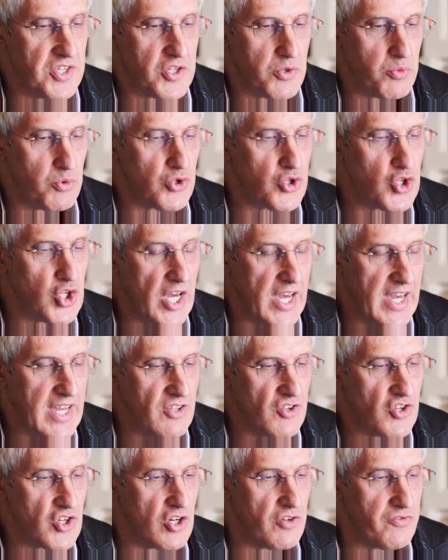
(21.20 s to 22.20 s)
This will
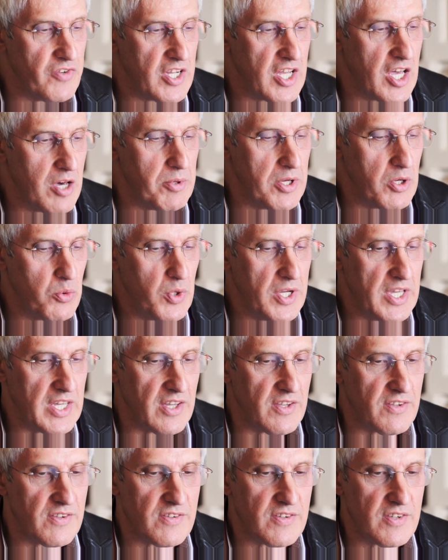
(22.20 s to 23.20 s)
change over coming
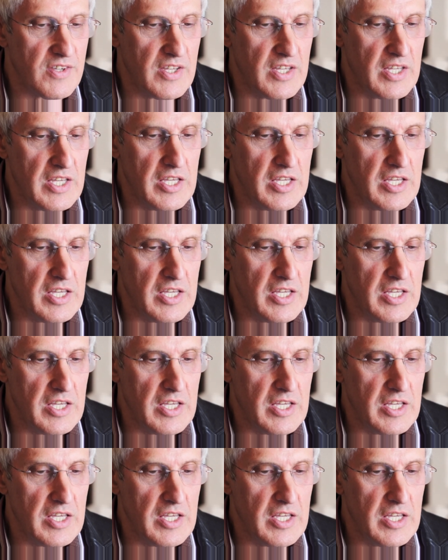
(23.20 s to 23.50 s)
weeks.